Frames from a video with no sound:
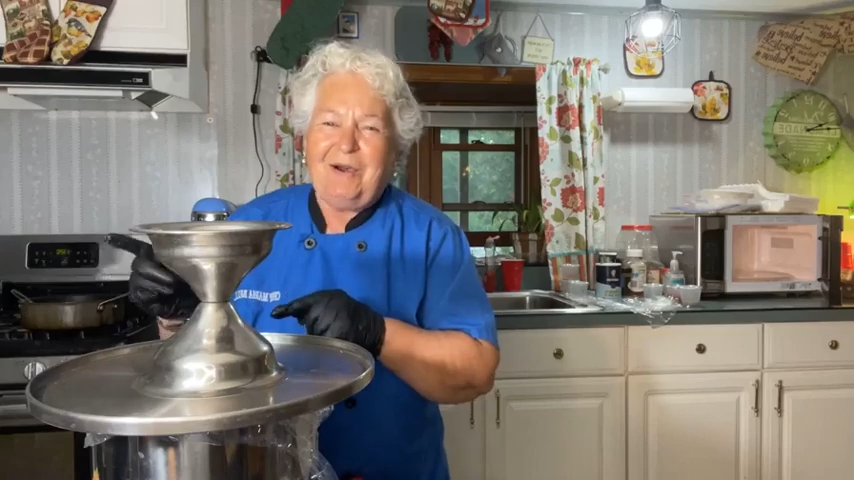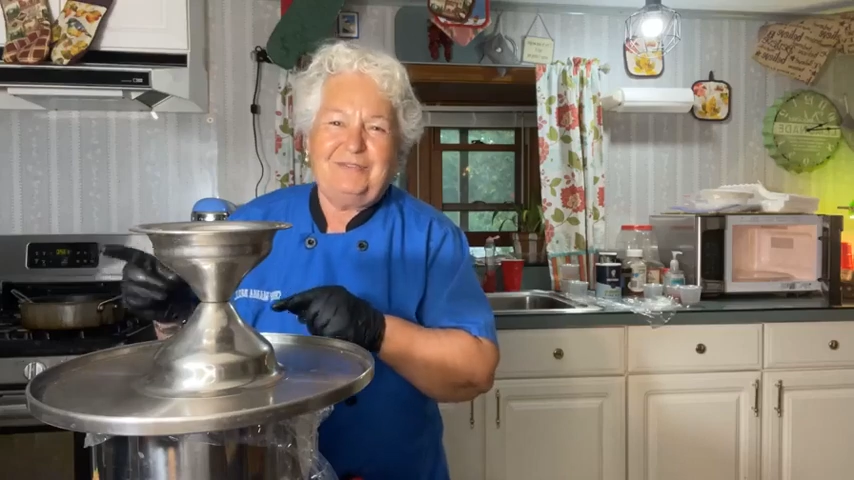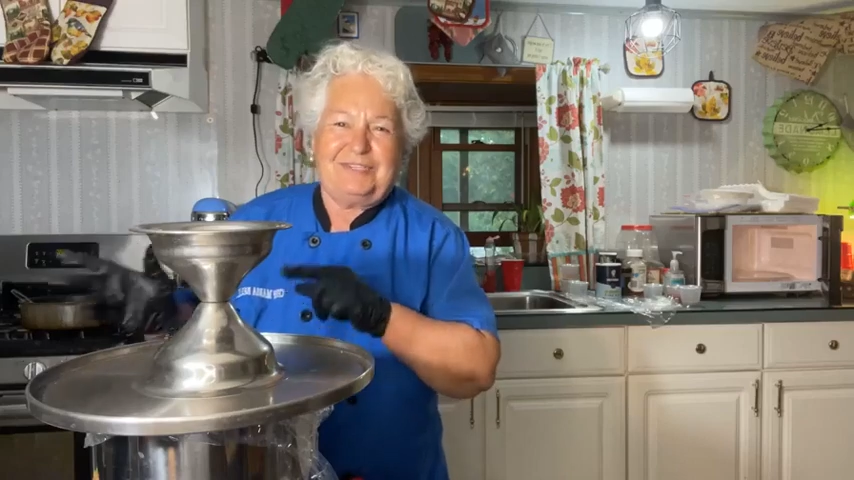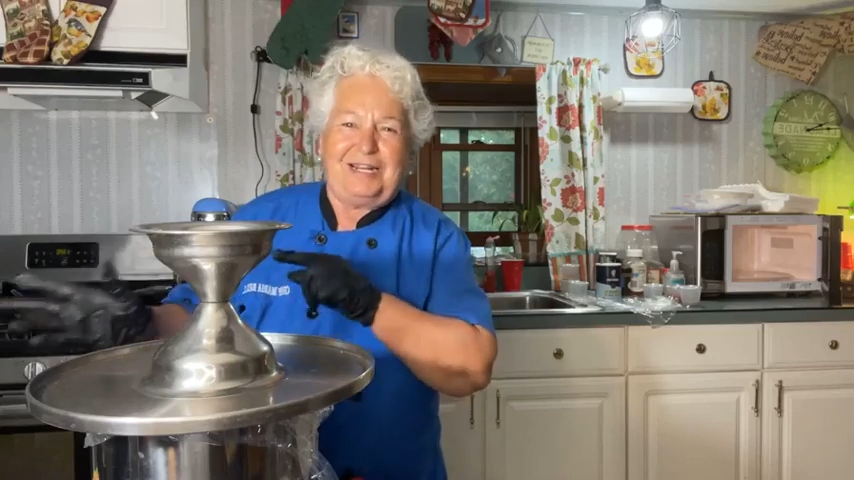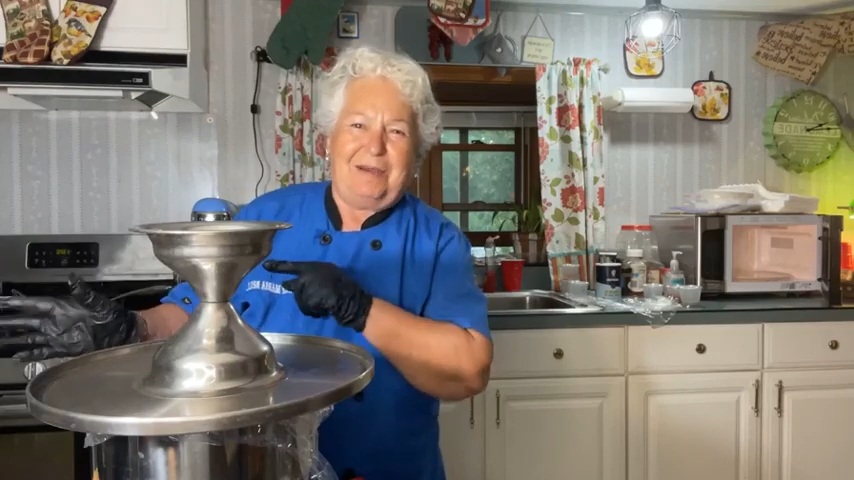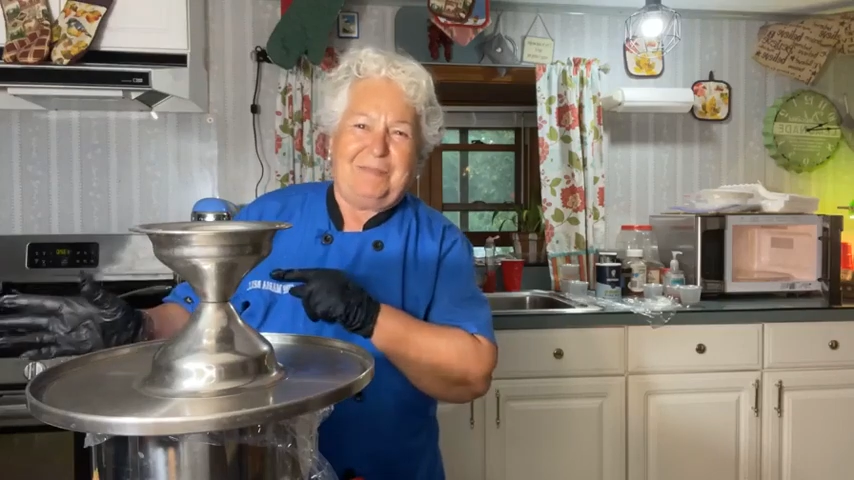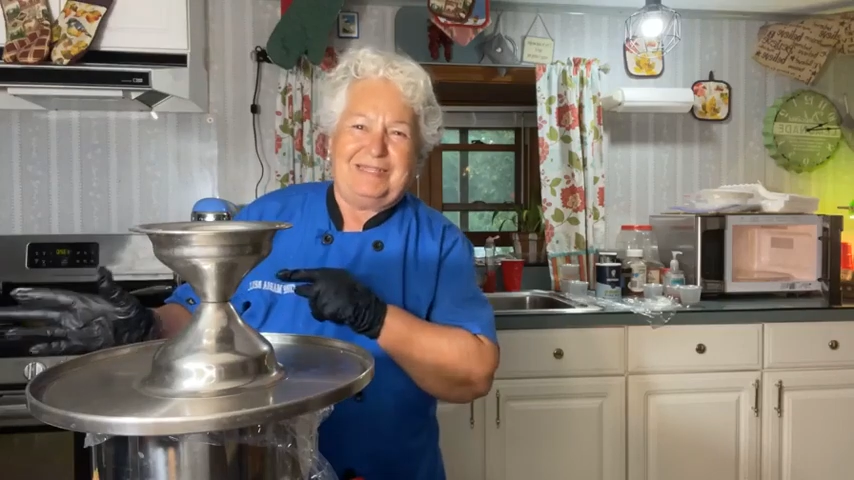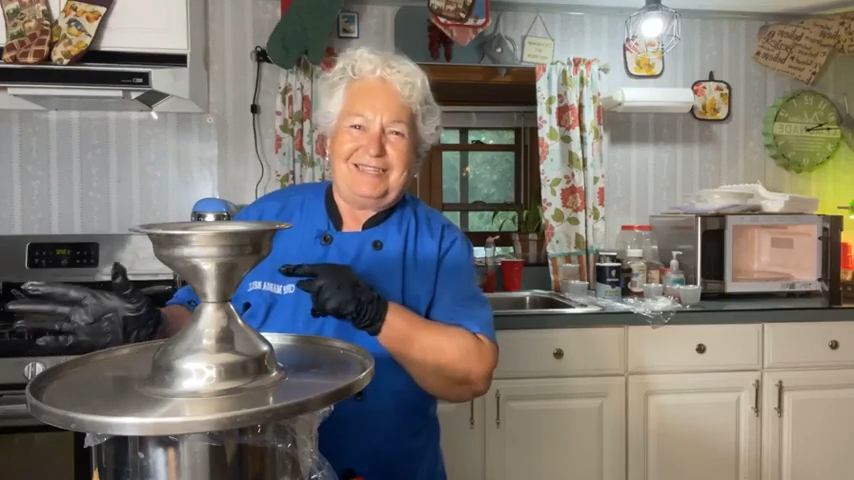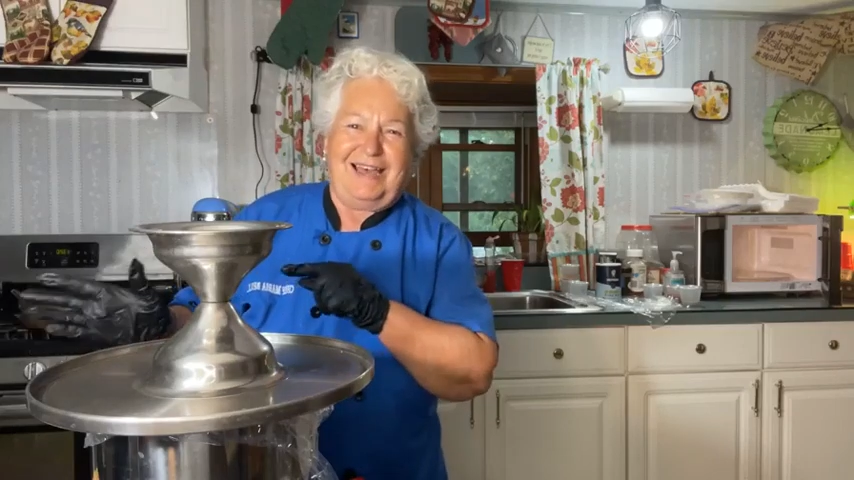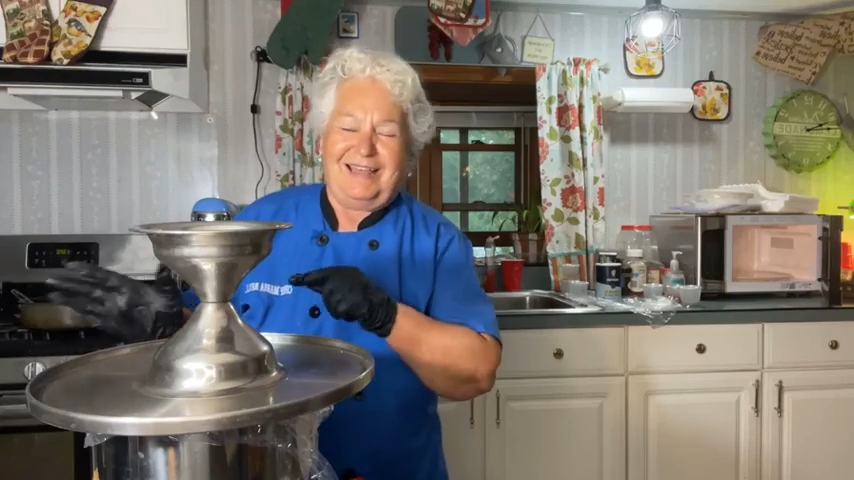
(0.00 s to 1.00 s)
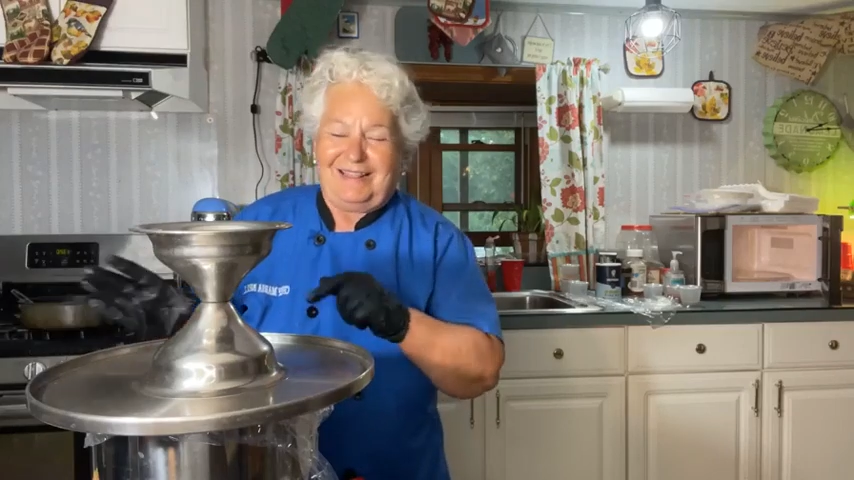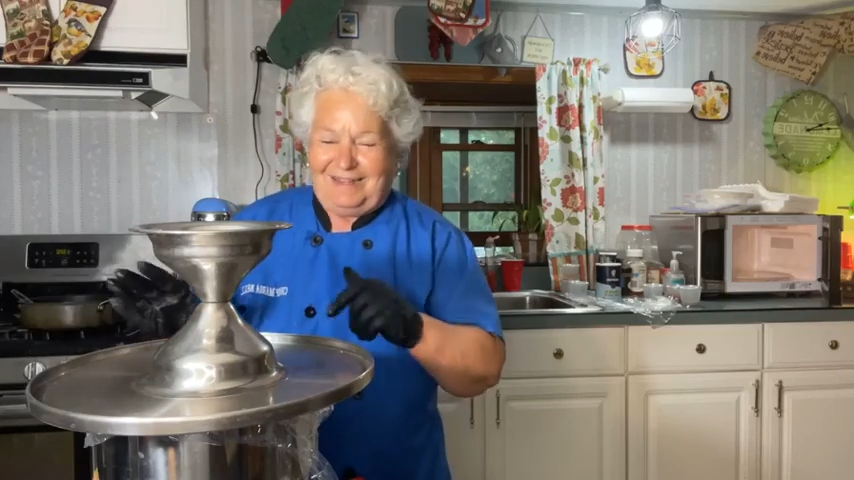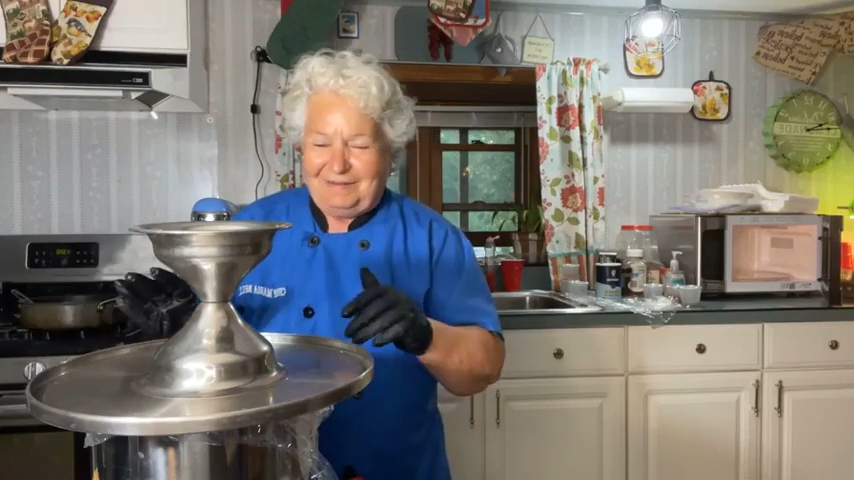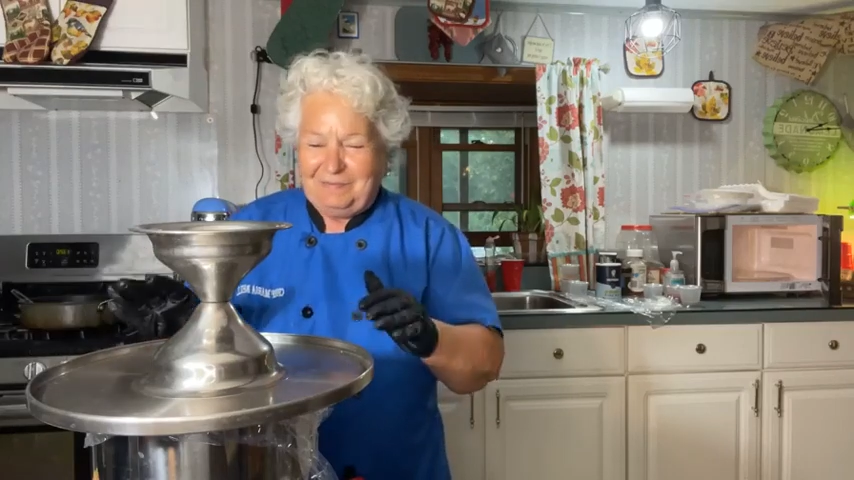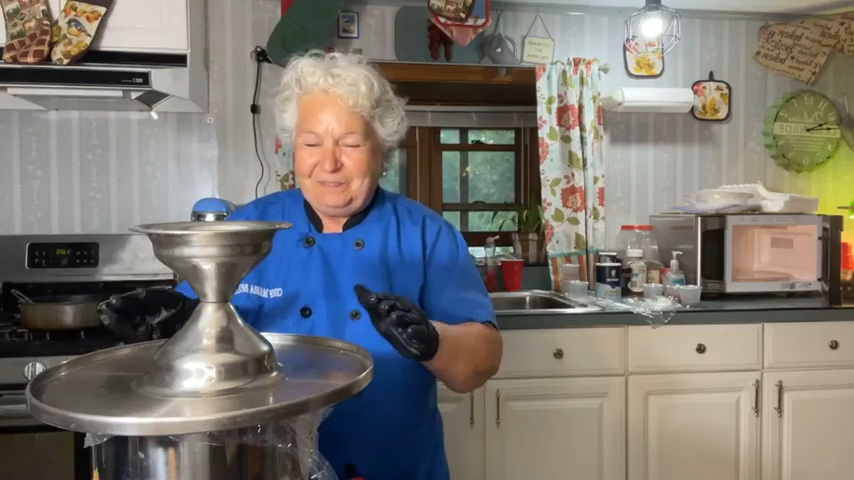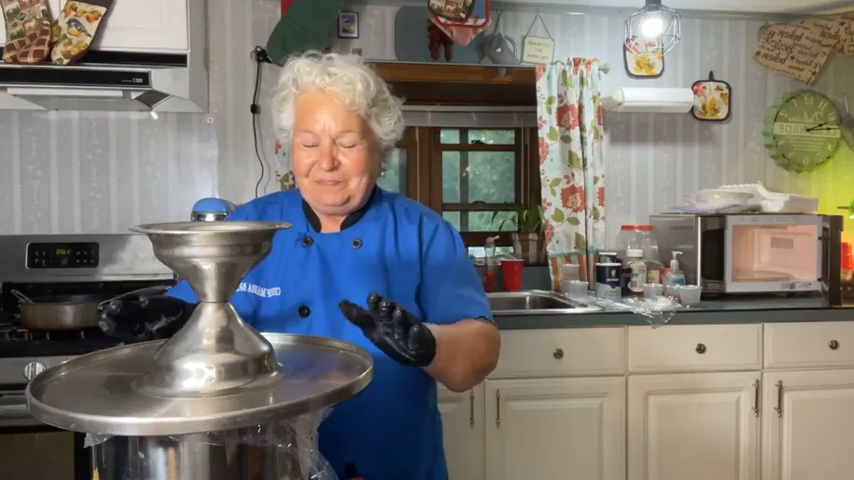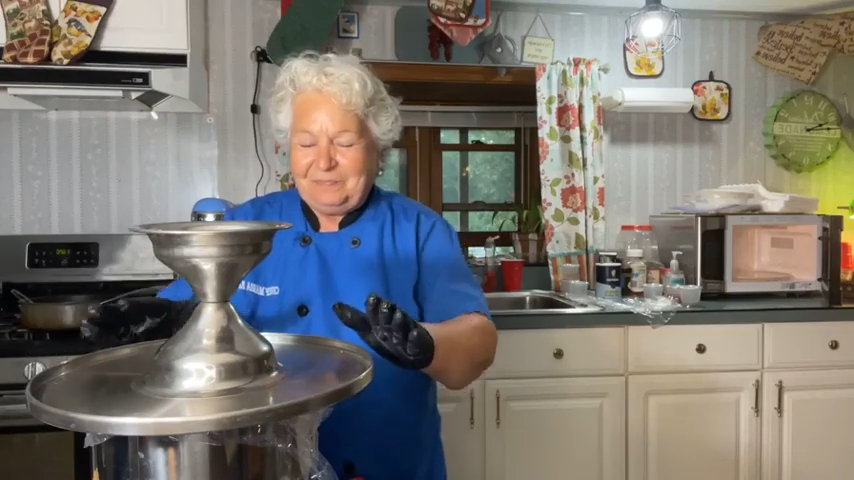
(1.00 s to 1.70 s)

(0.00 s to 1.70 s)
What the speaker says: of strapazzata.